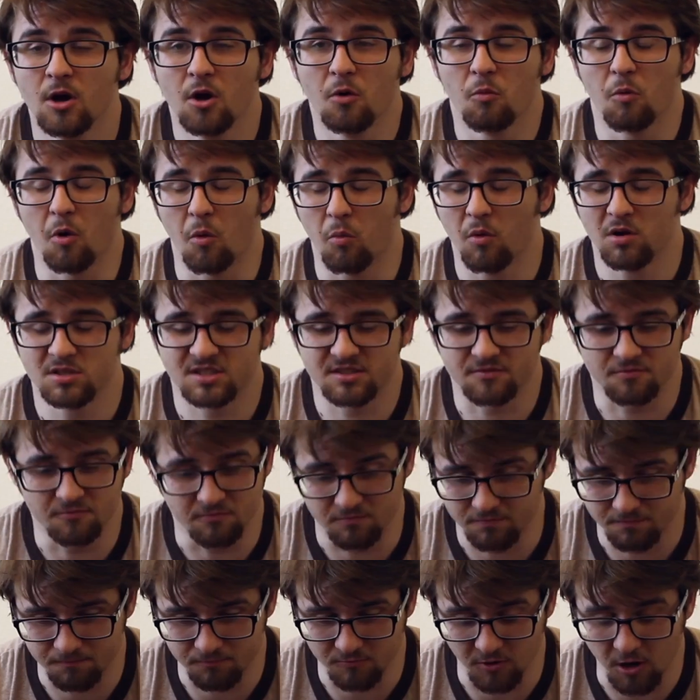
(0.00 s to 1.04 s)
Well, what's
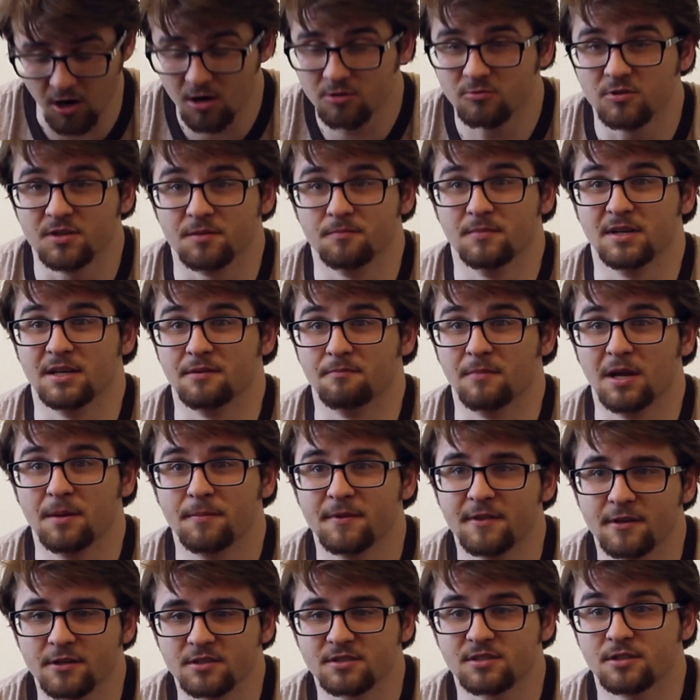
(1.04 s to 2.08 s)
wrong with me? Maybe
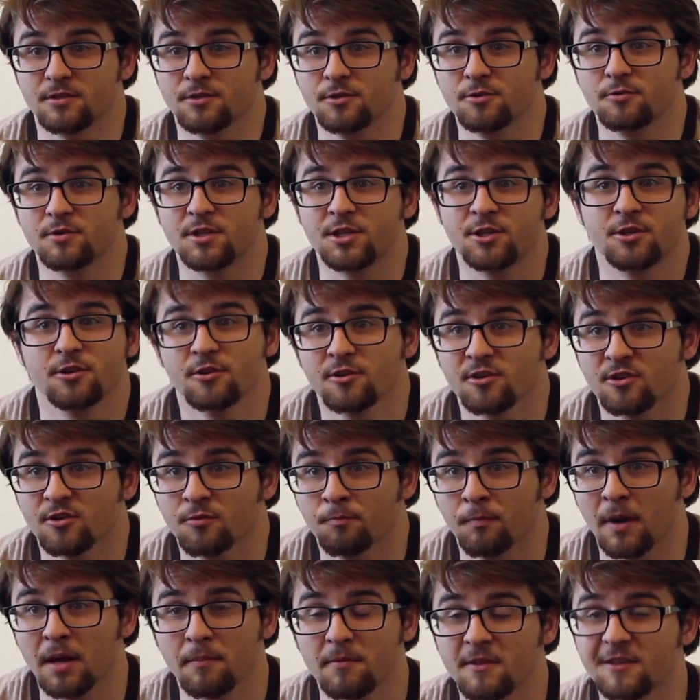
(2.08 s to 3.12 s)
there's a new cure.
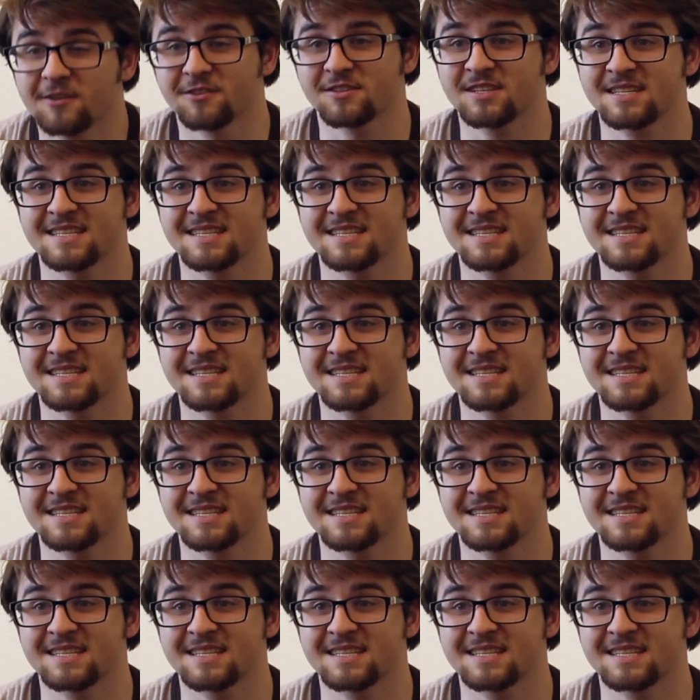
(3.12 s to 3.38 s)
Maybe there's